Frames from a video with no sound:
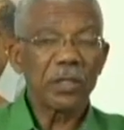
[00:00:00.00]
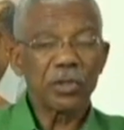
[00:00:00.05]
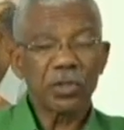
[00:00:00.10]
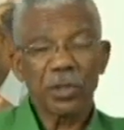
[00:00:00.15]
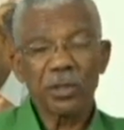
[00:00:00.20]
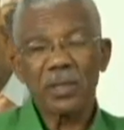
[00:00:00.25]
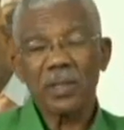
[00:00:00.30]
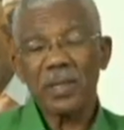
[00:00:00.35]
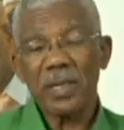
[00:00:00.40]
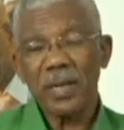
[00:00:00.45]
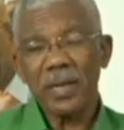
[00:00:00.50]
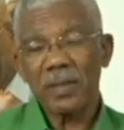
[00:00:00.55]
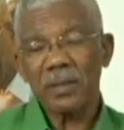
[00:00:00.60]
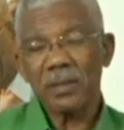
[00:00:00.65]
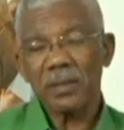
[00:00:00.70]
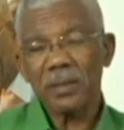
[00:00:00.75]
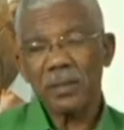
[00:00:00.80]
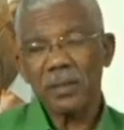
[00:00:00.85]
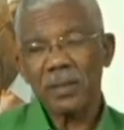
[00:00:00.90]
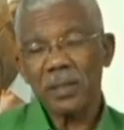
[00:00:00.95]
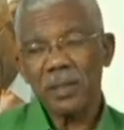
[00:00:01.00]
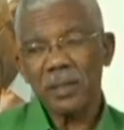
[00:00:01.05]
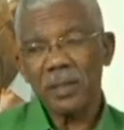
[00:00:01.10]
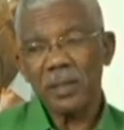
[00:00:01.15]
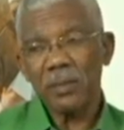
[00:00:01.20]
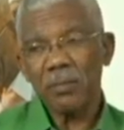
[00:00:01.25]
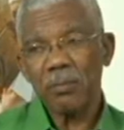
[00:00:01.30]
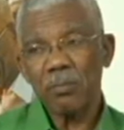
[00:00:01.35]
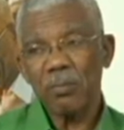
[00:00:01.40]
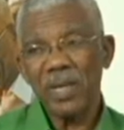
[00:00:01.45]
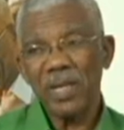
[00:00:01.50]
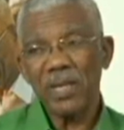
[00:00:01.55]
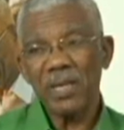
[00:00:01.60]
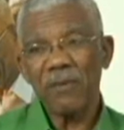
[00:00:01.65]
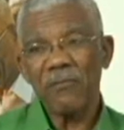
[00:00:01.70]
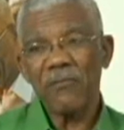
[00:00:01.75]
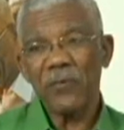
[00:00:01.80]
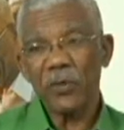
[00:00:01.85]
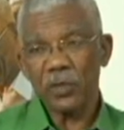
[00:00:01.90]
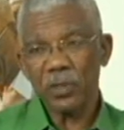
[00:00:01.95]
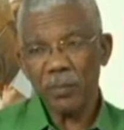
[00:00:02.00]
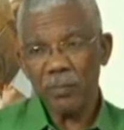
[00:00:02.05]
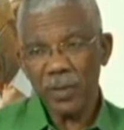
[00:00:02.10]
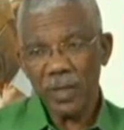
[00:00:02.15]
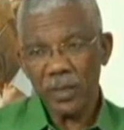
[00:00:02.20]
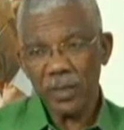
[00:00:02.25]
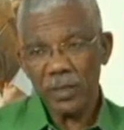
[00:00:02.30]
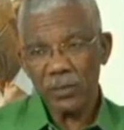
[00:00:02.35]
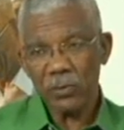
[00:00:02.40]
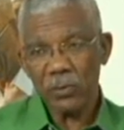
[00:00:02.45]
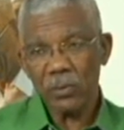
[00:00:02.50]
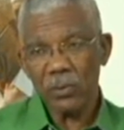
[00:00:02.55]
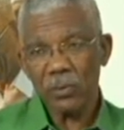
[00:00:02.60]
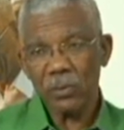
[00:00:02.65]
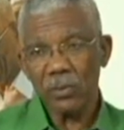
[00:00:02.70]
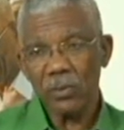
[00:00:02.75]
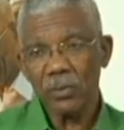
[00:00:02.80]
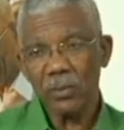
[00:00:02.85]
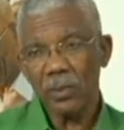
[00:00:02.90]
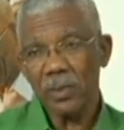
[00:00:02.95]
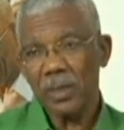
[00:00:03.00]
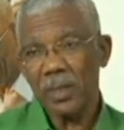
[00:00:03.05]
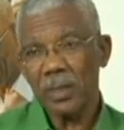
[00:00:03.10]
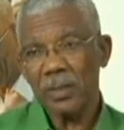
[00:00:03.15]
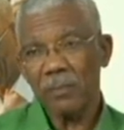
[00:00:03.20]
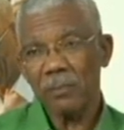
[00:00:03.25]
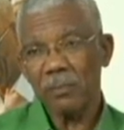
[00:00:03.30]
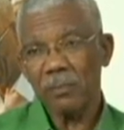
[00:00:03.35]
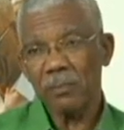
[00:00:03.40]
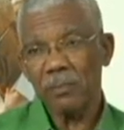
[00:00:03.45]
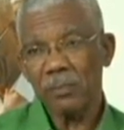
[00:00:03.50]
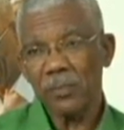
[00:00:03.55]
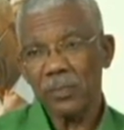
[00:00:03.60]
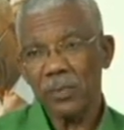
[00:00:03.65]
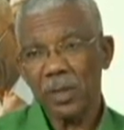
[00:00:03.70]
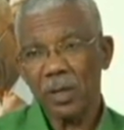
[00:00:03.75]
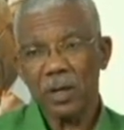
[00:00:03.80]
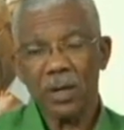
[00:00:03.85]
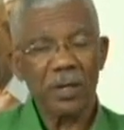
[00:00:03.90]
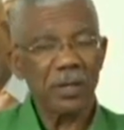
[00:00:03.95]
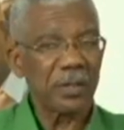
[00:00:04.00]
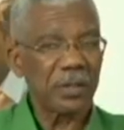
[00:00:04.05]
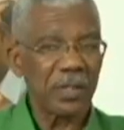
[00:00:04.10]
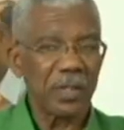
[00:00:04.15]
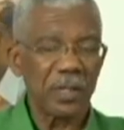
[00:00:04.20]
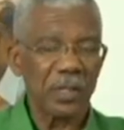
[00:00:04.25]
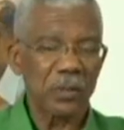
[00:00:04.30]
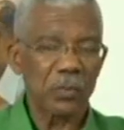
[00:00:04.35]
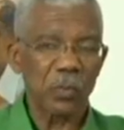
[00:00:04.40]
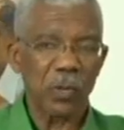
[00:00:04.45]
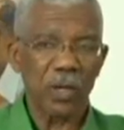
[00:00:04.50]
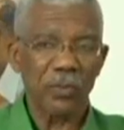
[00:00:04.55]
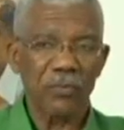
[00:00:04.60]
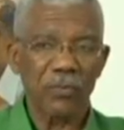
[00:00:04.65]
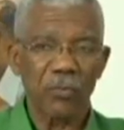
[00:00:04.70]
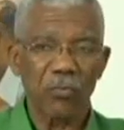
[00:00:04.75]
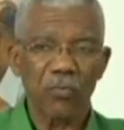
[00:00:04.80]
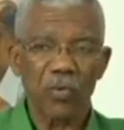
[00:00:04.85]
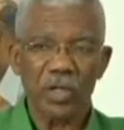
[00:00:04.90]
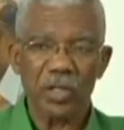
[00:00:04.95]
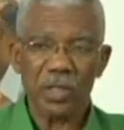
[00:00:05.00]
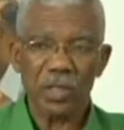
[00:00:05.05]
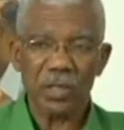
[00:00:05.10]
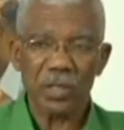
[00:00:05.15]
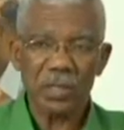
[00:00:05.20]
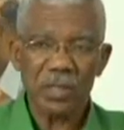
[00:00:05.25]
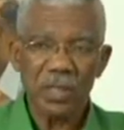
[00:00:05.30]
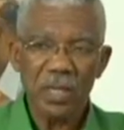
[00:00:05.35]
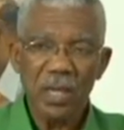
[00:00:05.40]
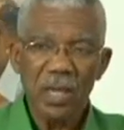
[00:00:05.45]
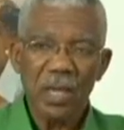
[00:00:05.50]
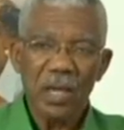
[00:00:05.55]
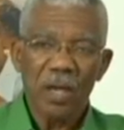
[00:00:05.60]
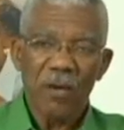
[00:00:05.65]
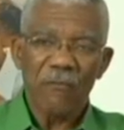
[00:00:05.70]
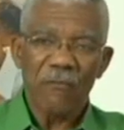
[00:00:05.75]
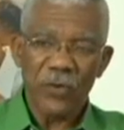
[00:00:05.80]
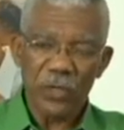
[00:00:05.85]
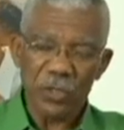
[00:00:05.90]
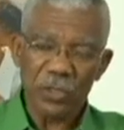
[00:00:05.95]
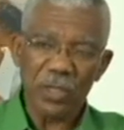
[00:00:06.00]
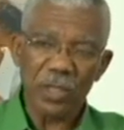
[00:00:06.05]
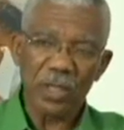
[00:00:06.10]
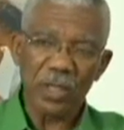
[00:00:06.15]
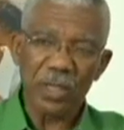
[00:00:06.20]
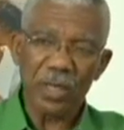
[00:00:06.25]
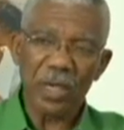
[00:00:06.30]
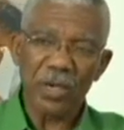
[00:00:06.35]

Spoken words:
addition to that, many fishermen, as you know, the quarantine is one of the richest fishing